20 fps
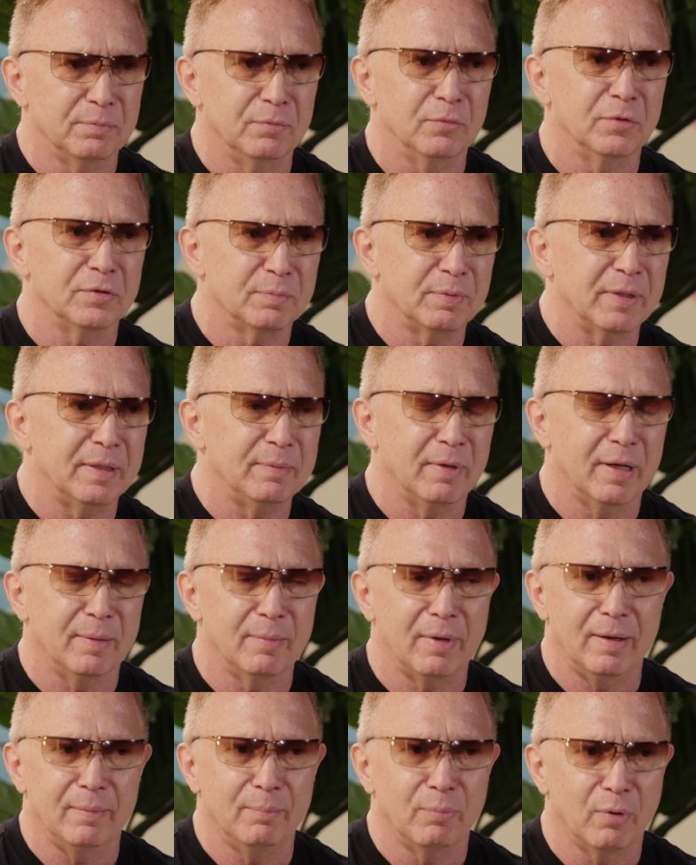was played by
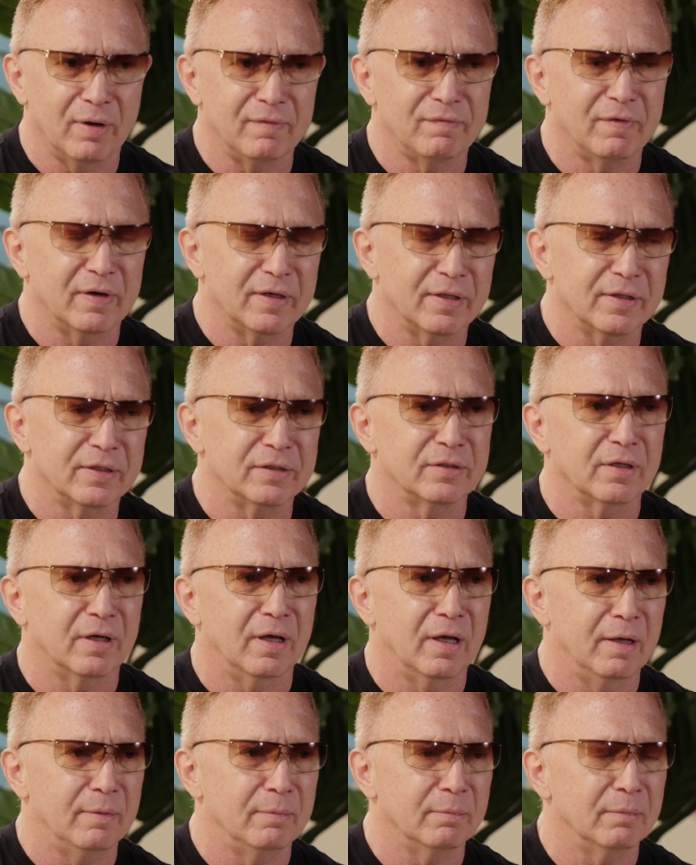my boyfriend at the
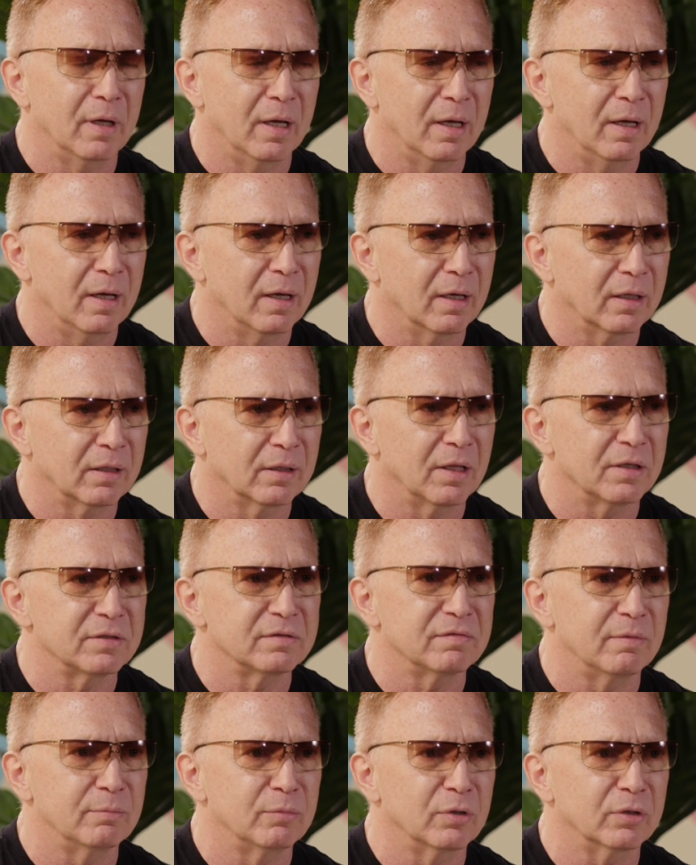time, Klaus
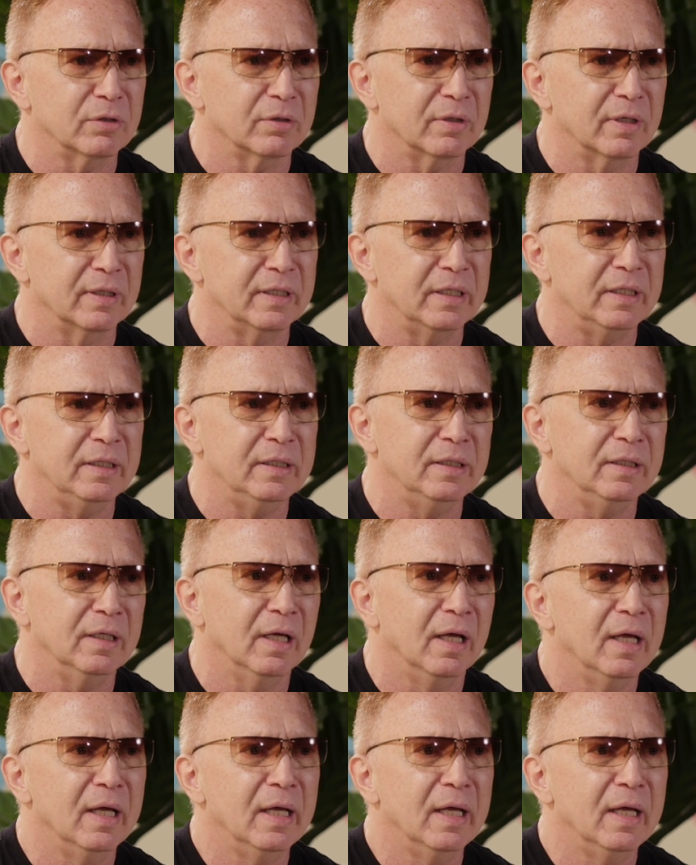von Bucher, and we